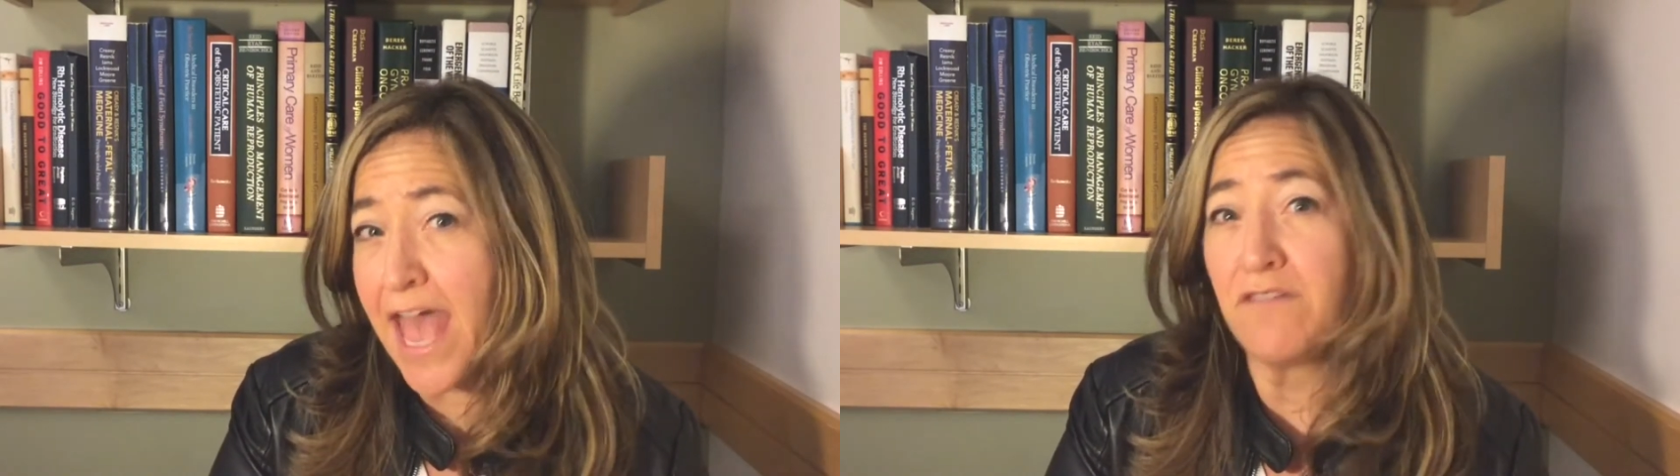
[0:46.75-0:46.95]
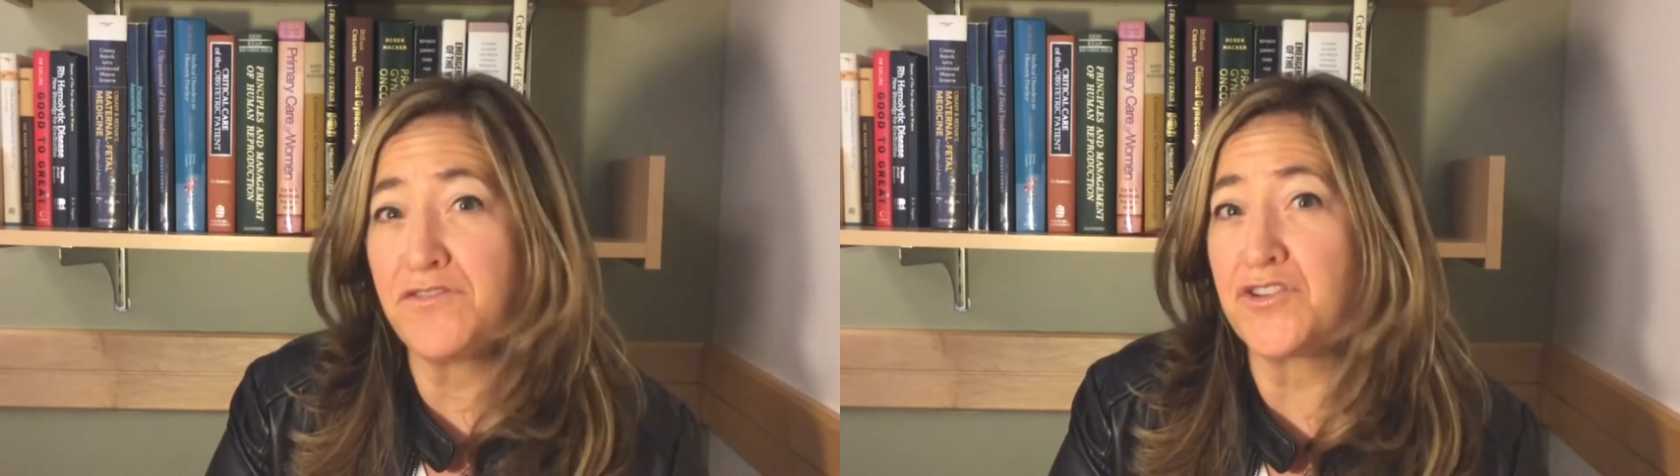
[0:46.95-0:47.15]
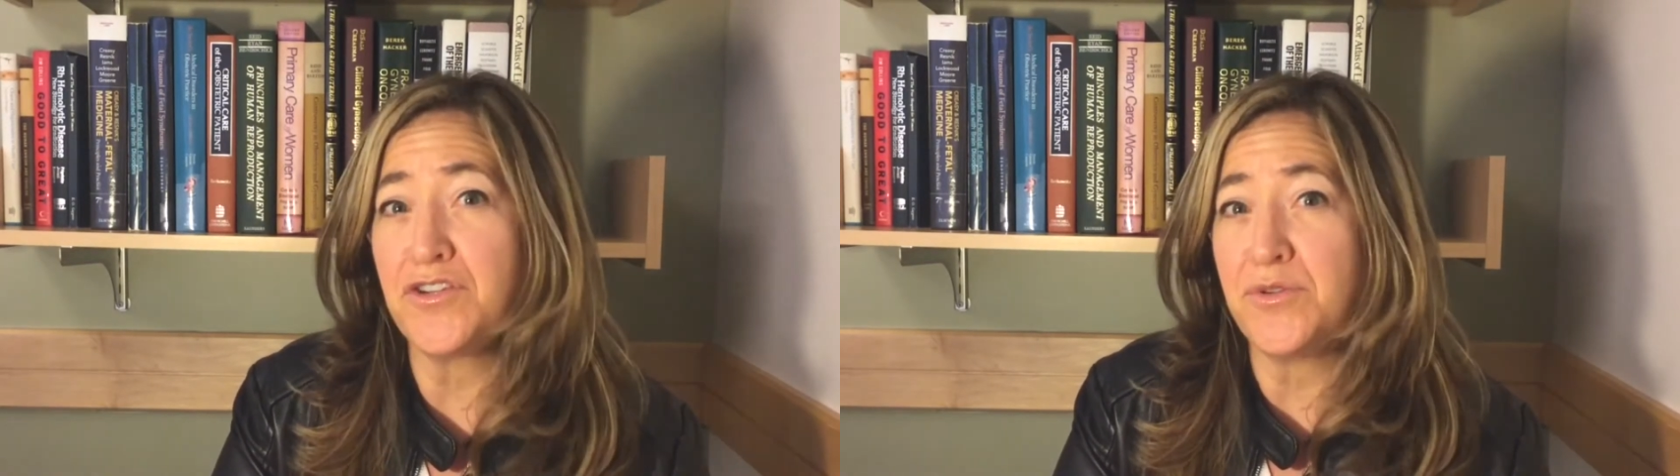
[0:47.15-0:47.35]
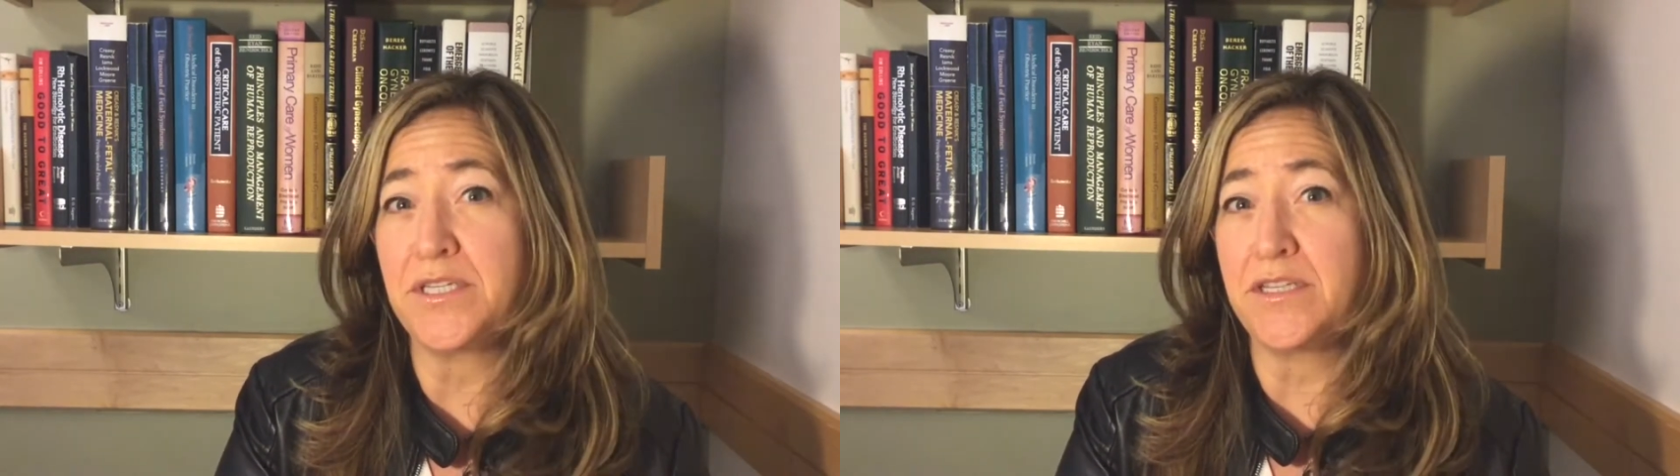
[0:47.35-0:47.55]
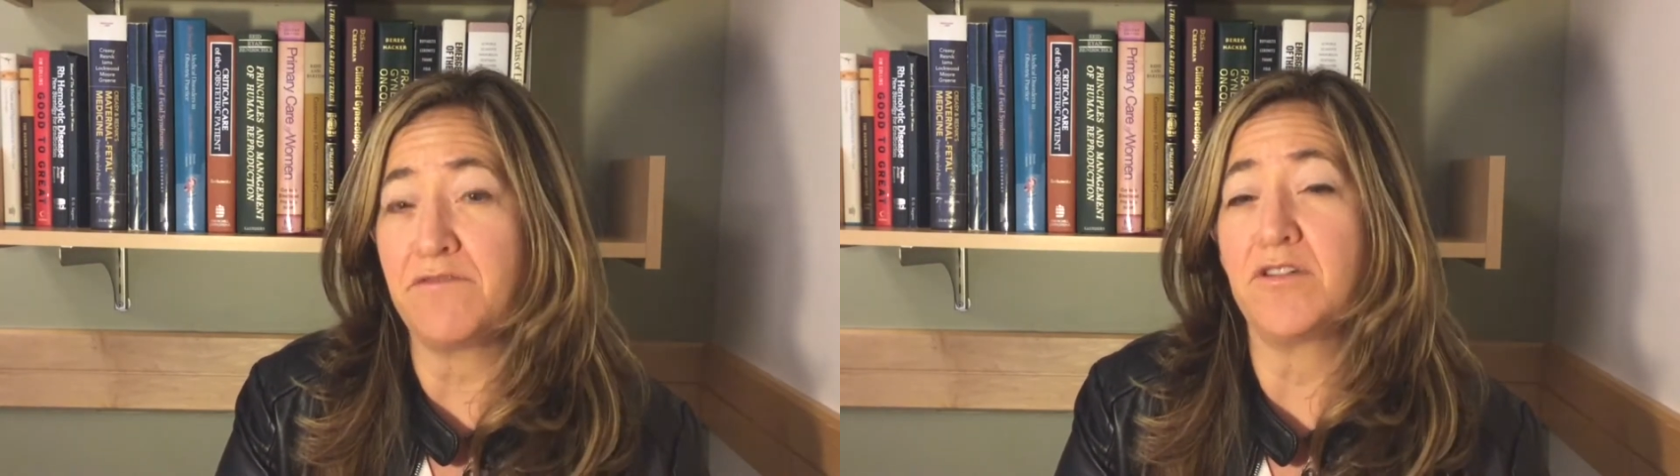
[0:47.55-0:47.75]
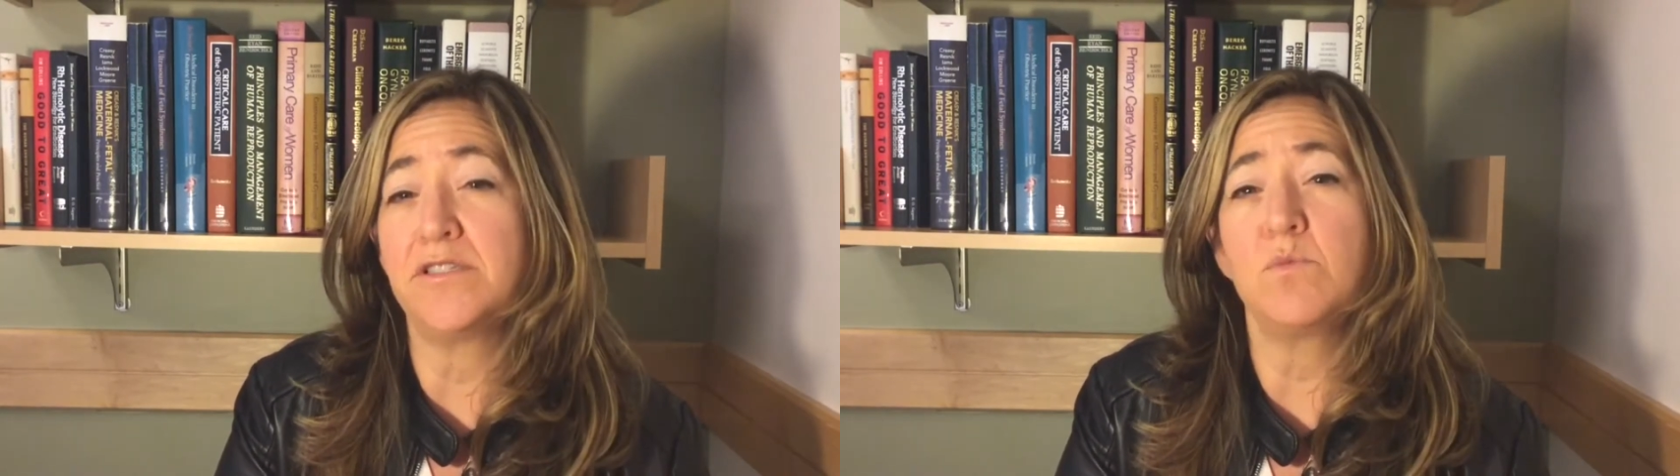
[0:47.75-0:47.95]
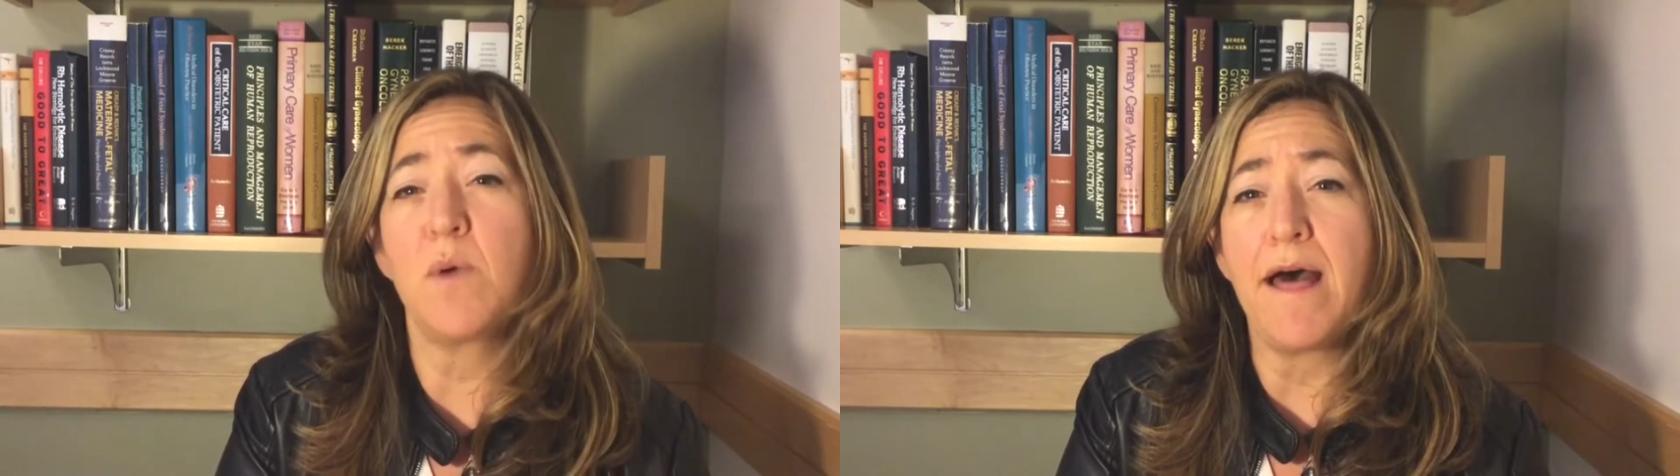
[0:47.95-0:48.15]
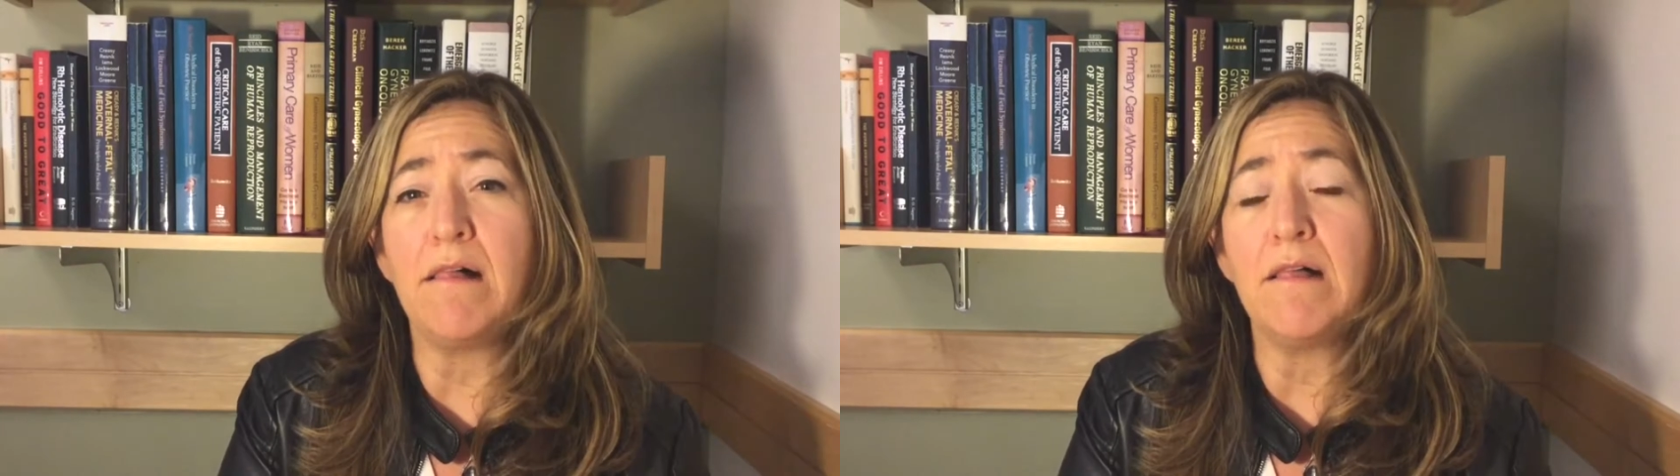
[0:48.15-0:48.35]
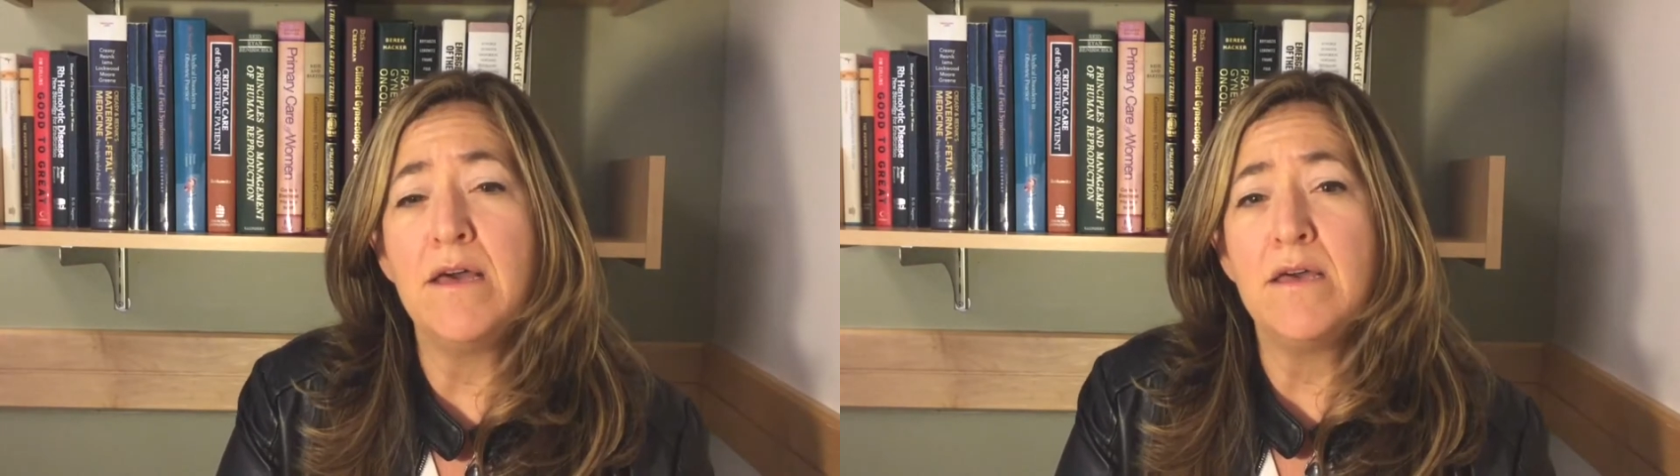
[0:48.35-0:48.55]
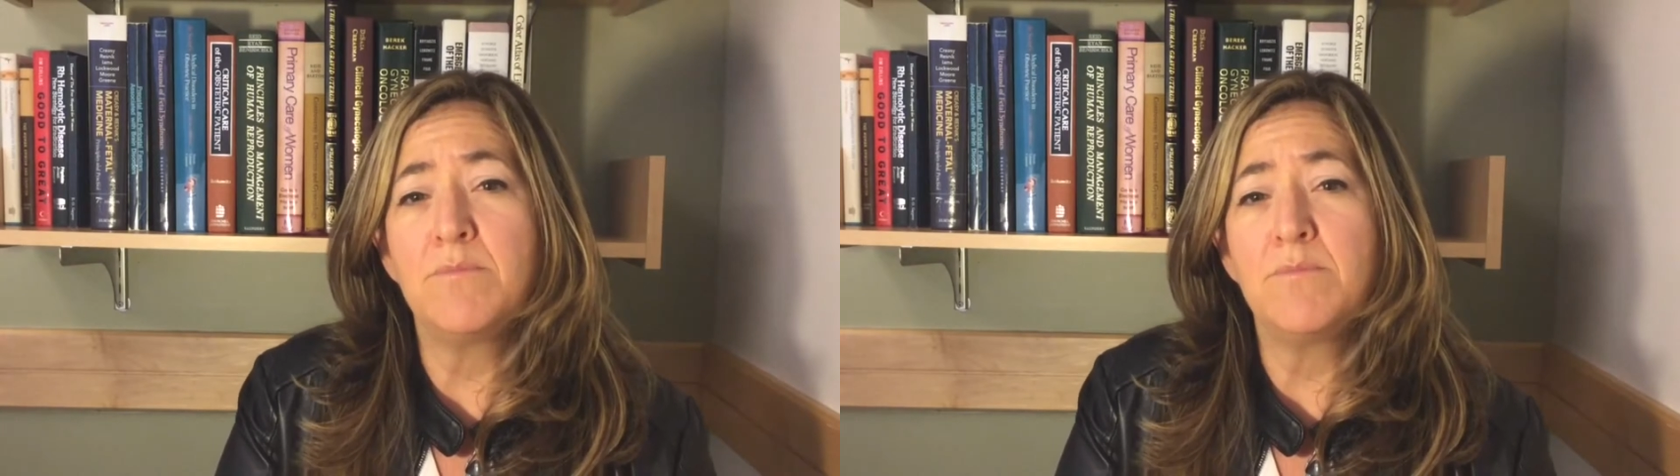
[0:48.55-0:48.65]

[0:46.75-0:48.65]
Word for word: after you deliver as well.